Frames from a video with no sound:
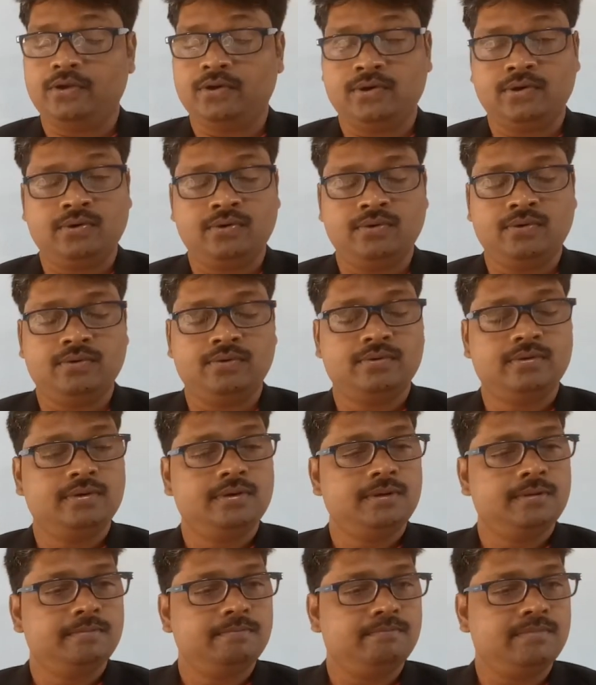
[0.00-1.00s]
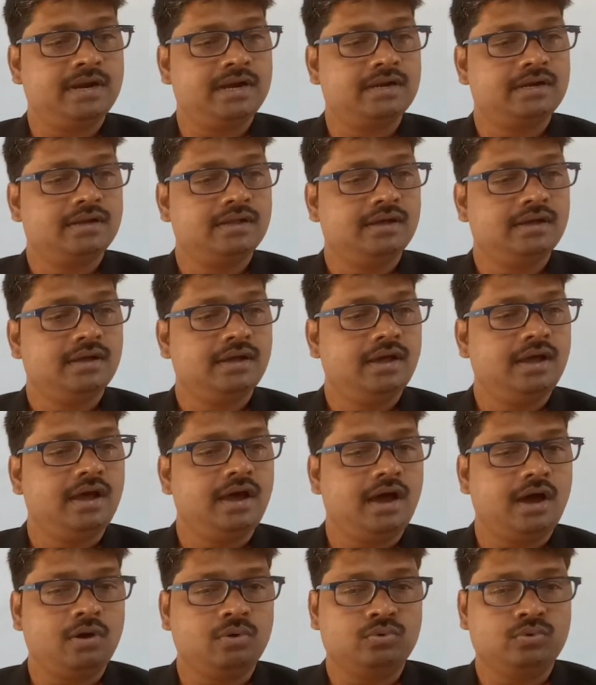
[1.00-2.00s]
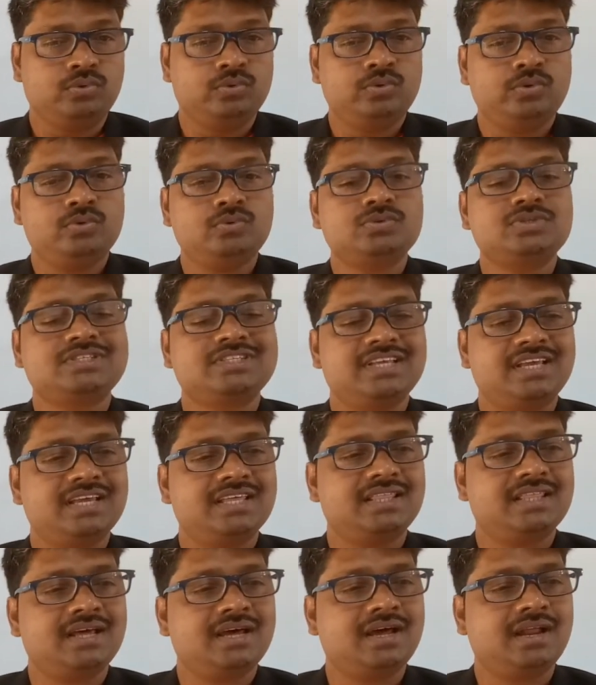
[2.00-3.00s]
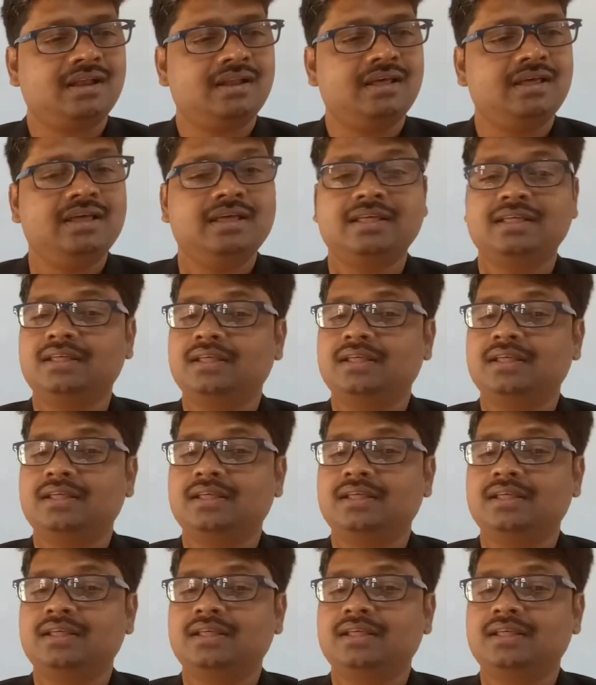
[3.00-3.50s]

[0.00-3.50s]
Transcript: No. But how do you say that